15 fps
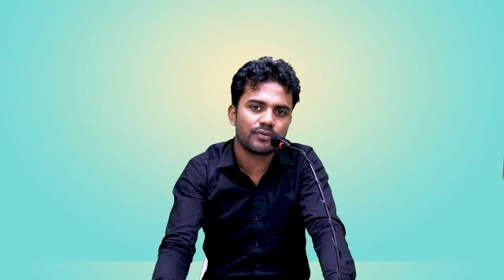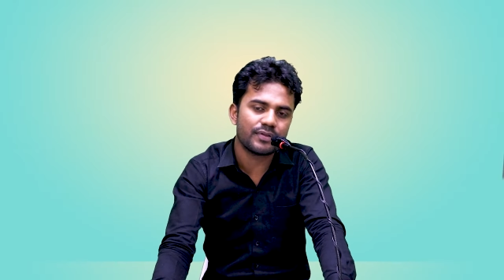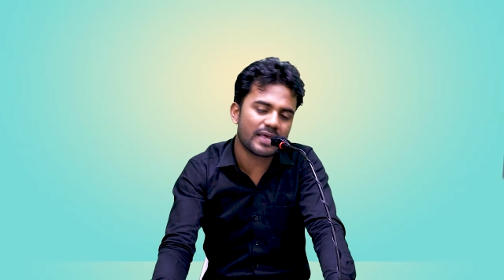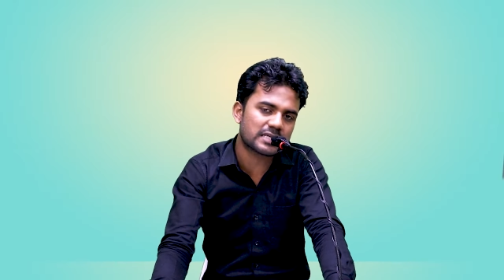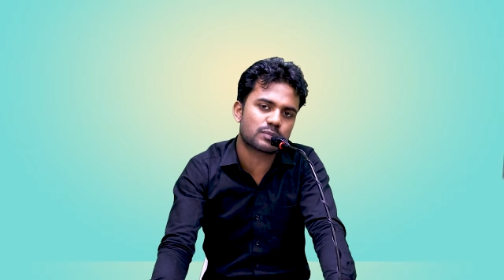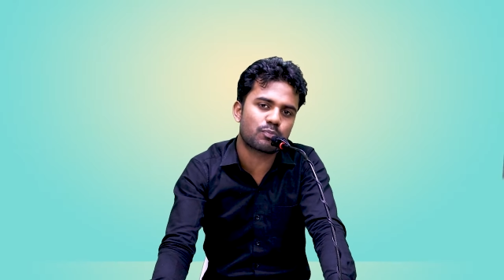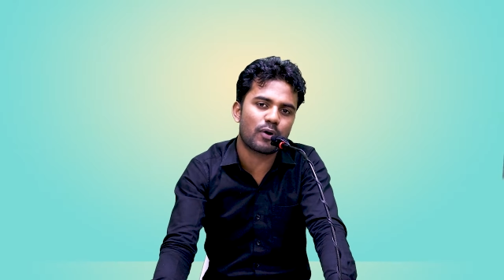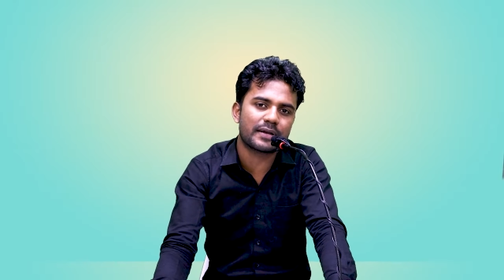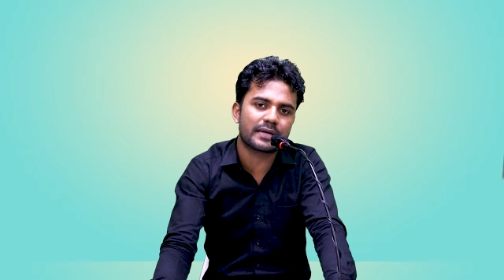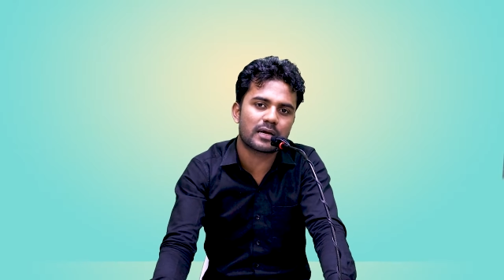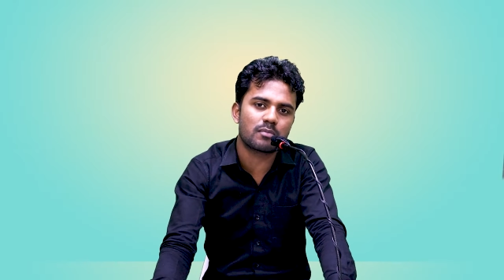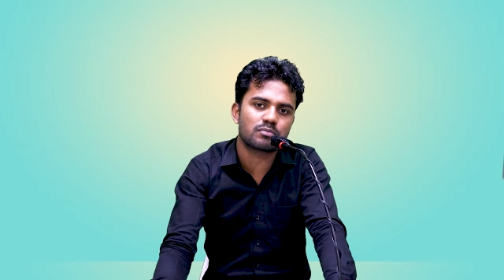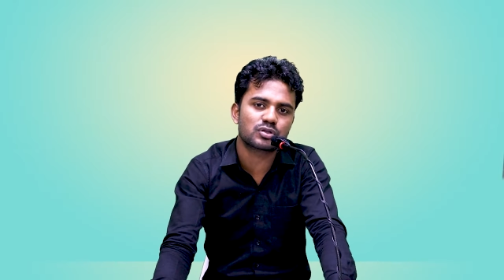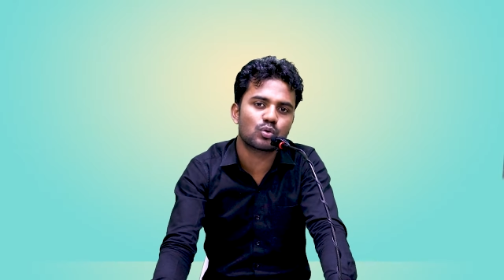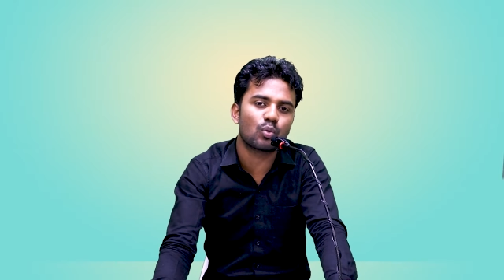Next point
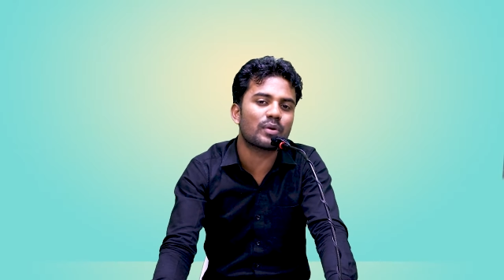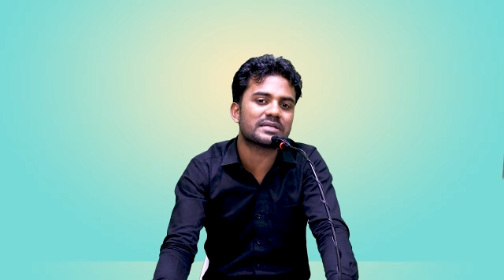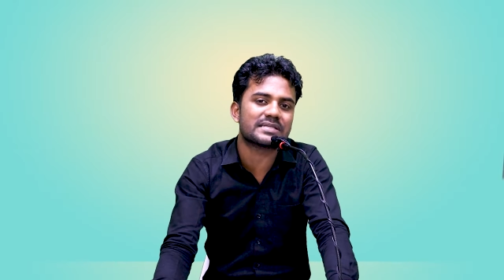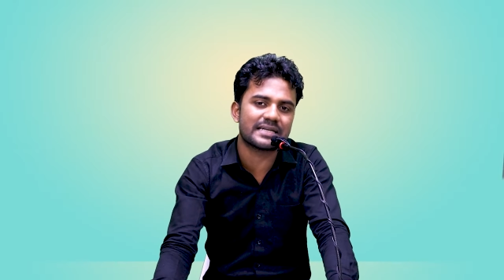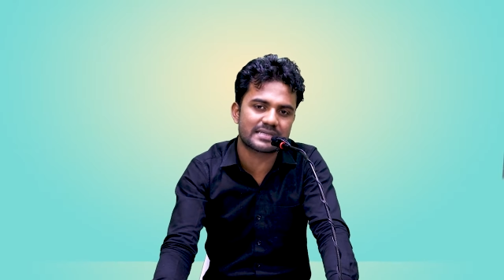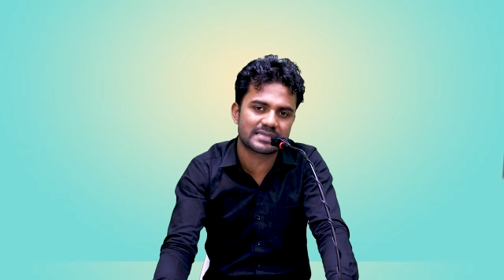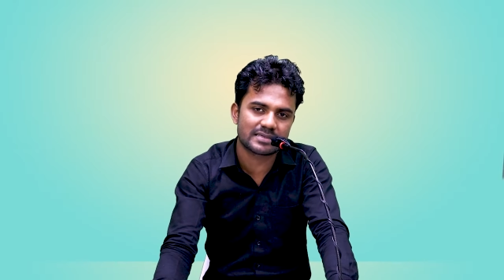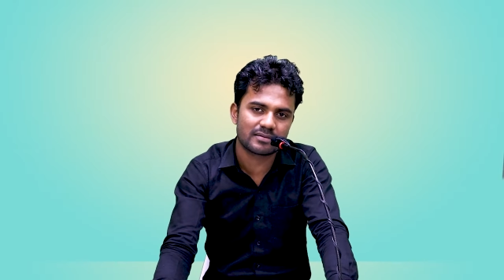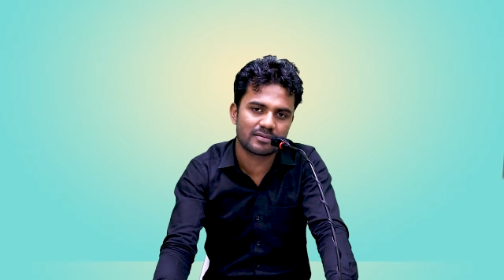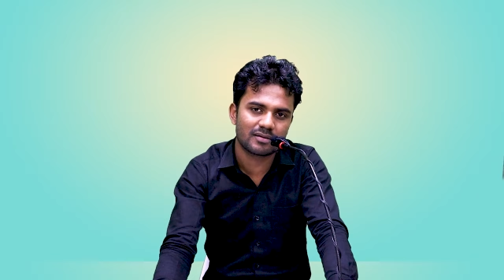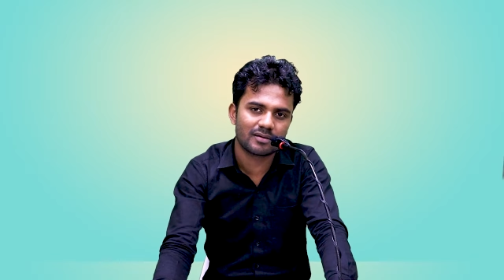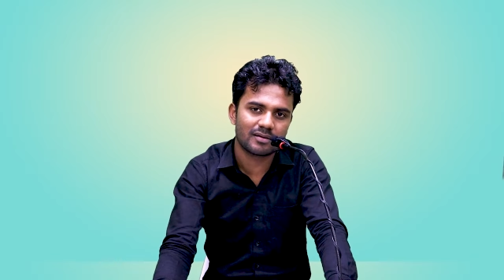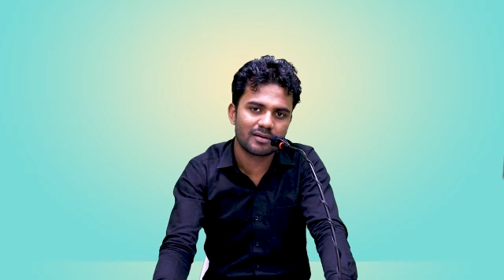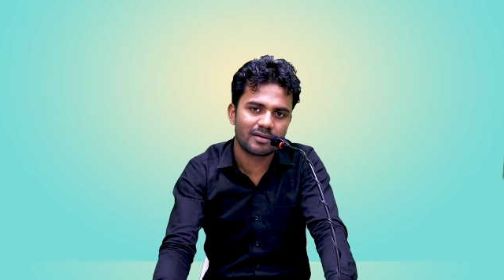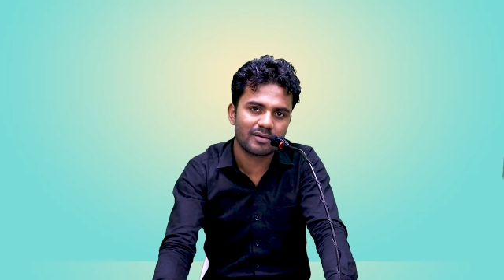comes visits.
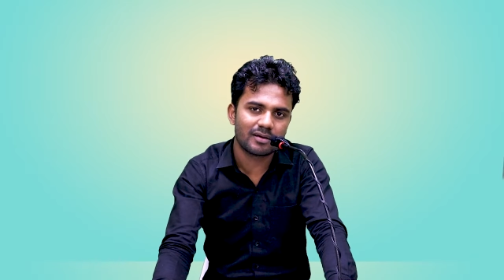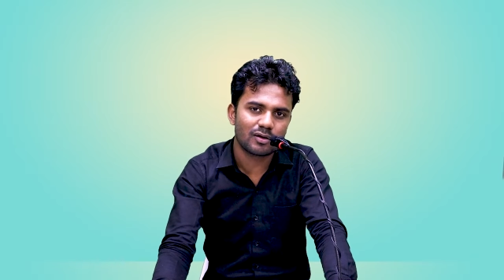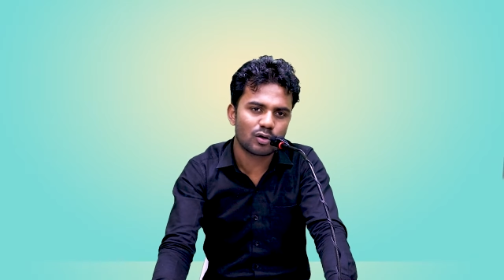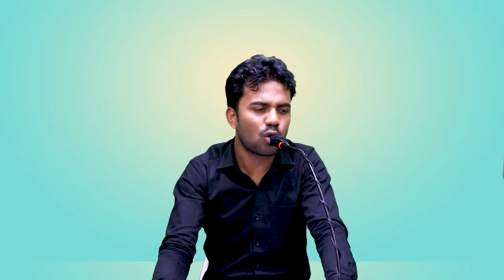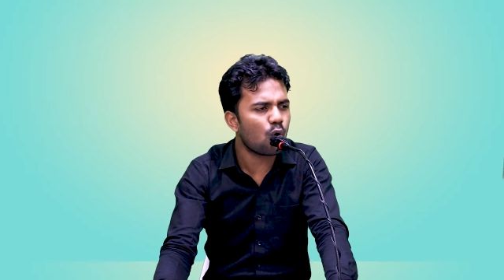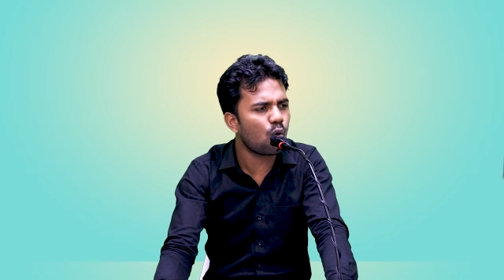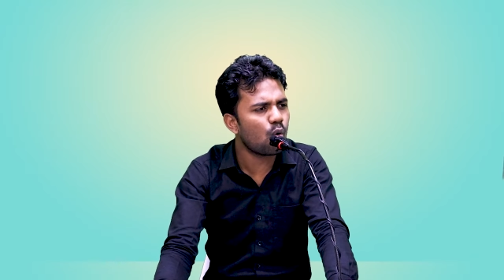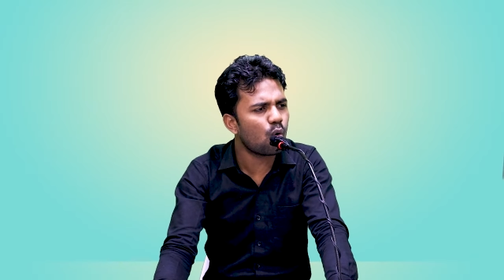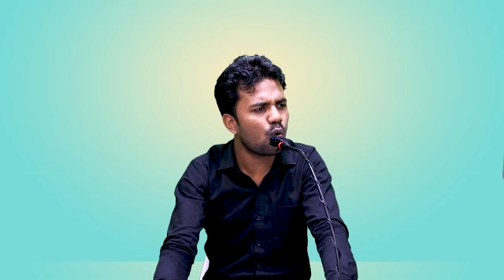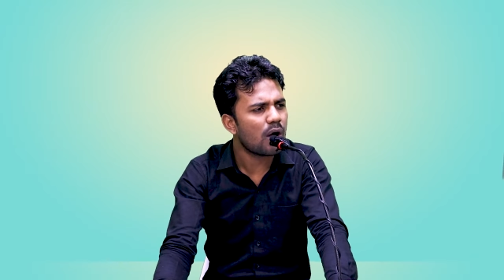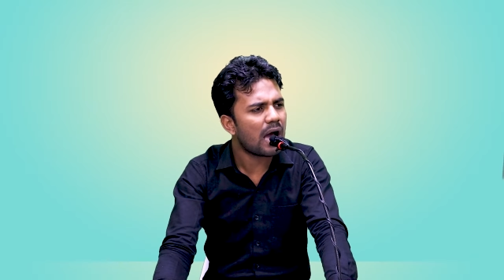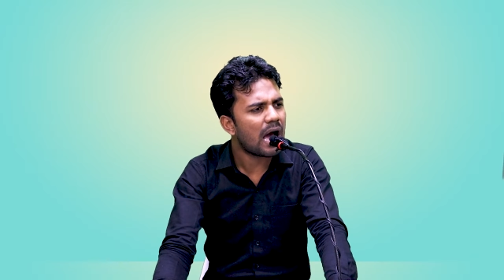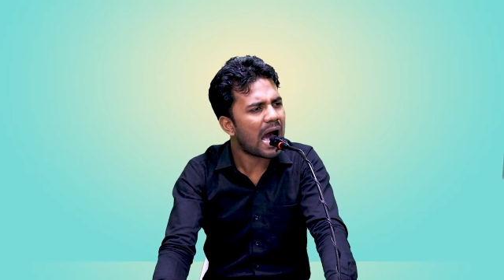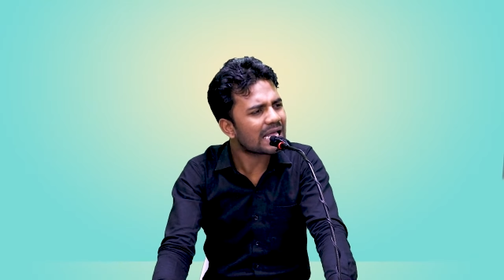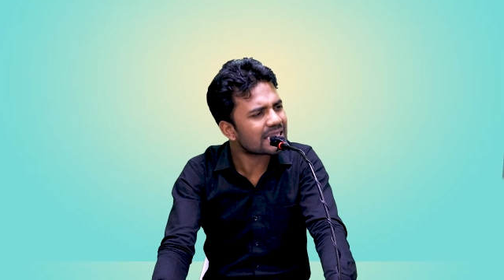Go
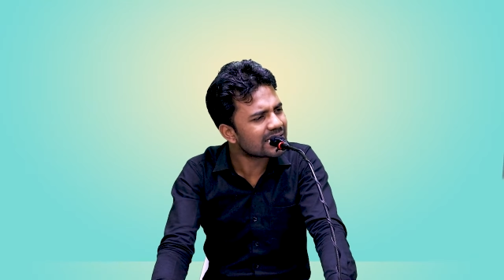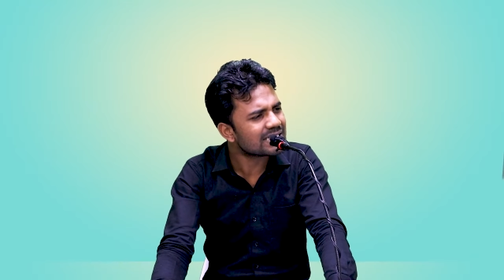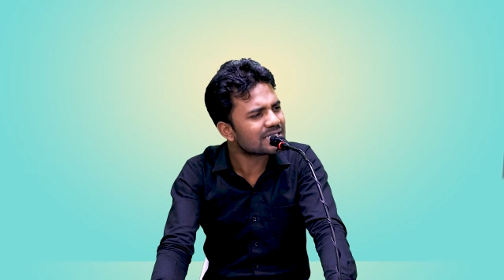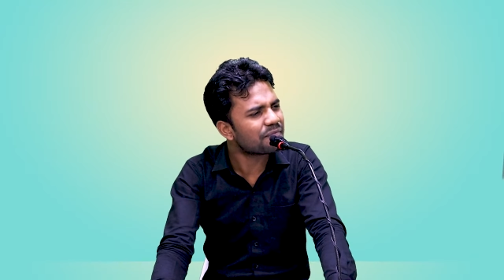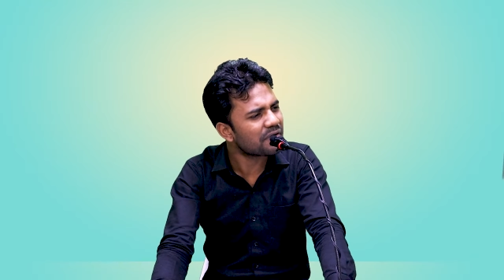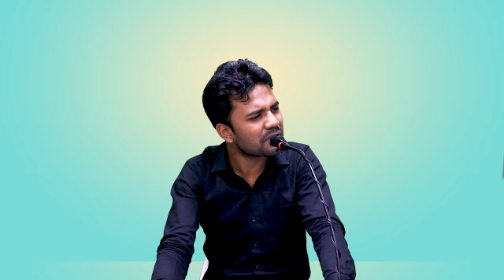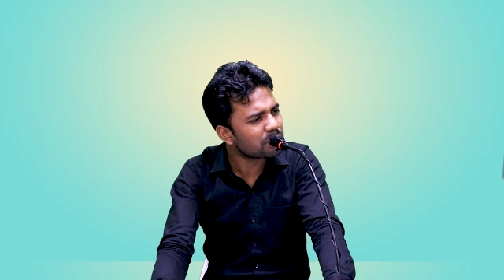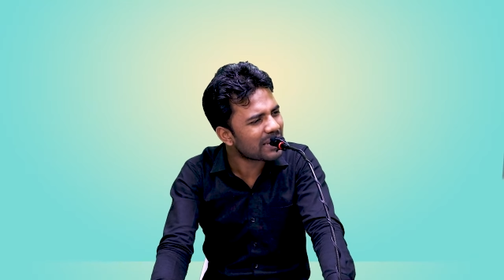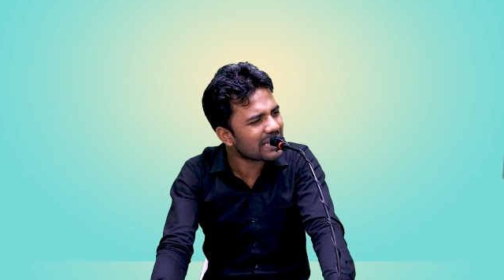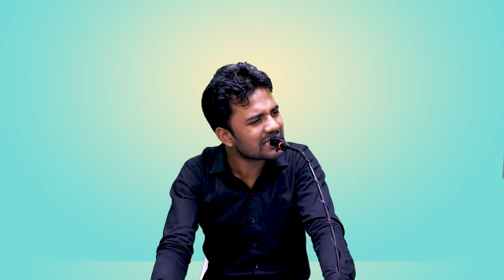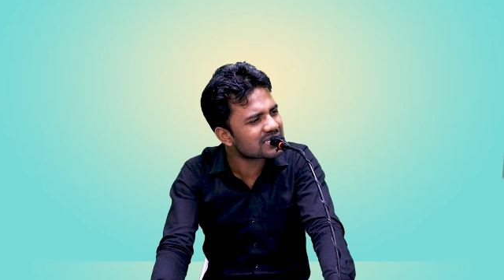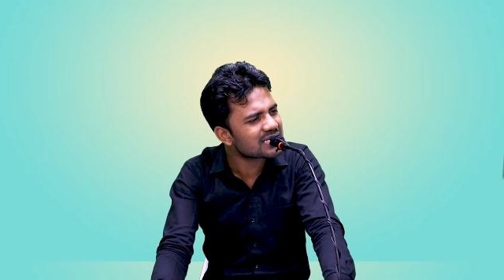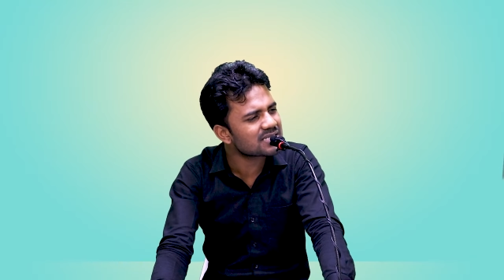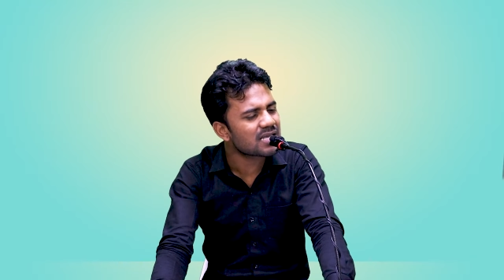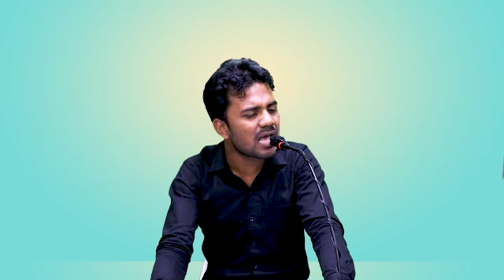other different
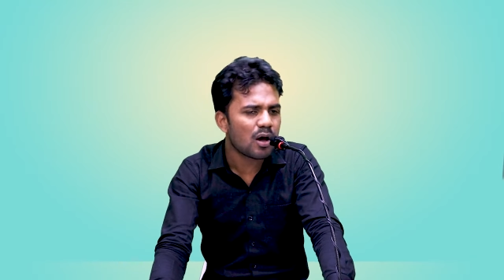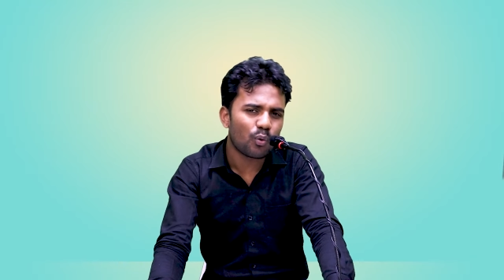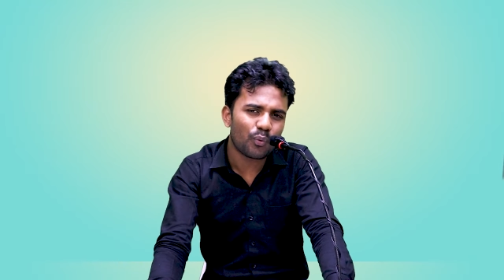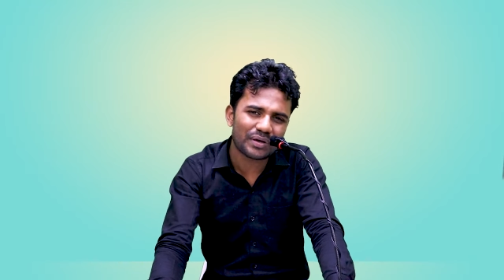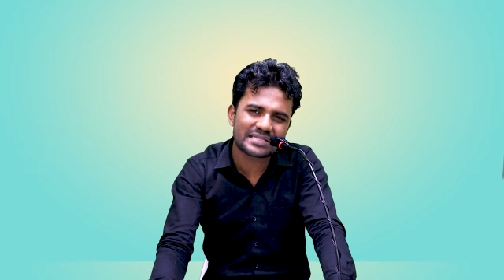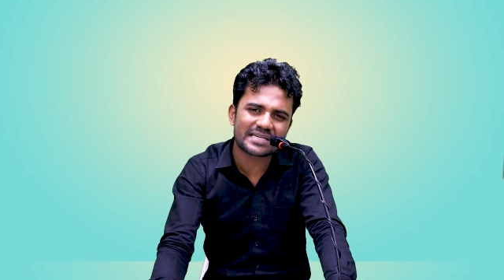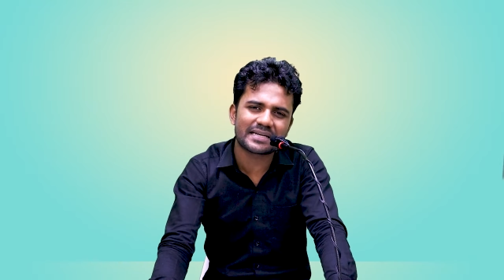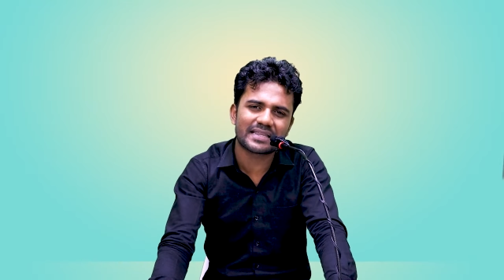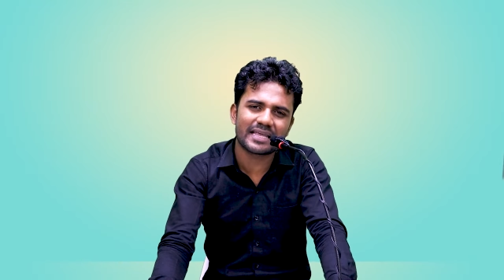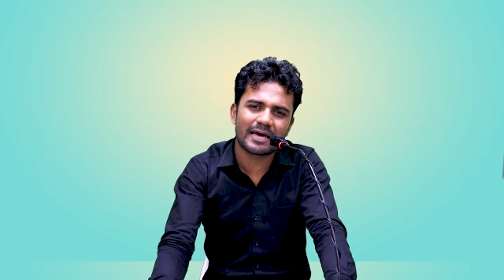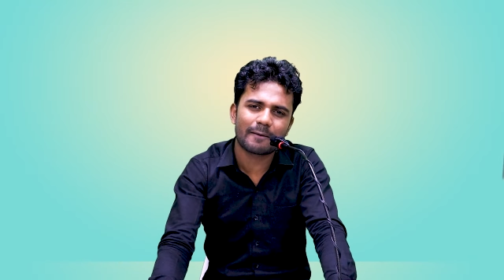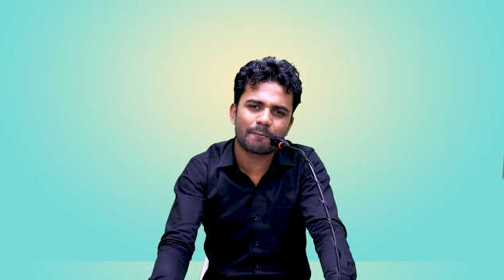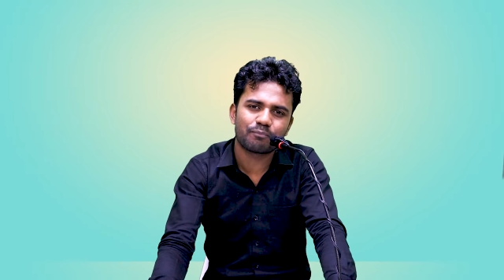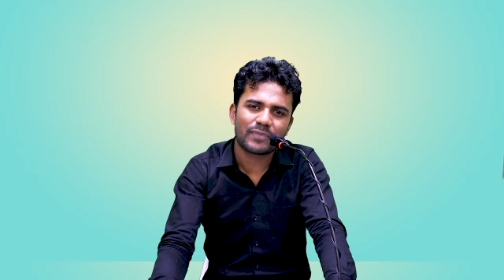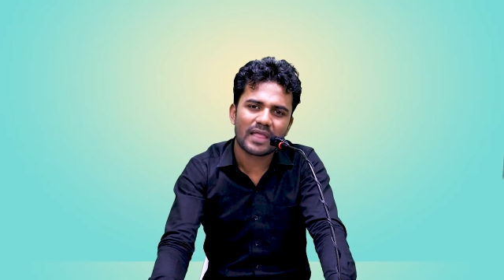places, visit
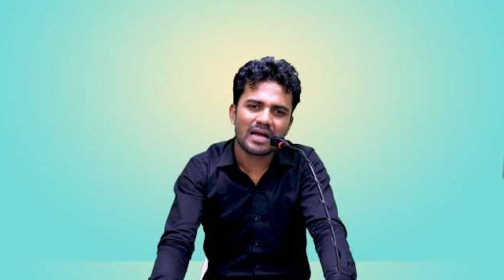there.